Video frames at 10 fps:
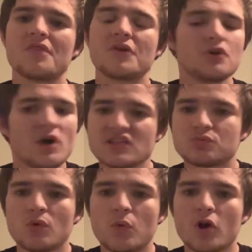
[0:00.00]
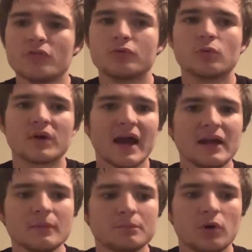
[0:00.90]
The Knights were woeful.
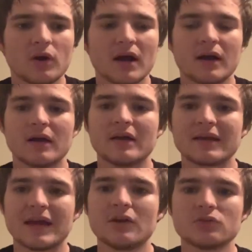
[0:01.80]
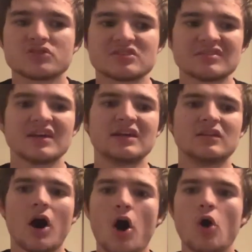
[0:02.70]
Kalen Ponga cannot just lead
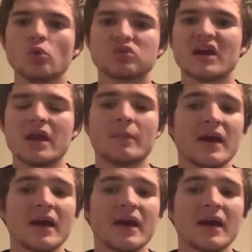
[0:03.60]
the whole team.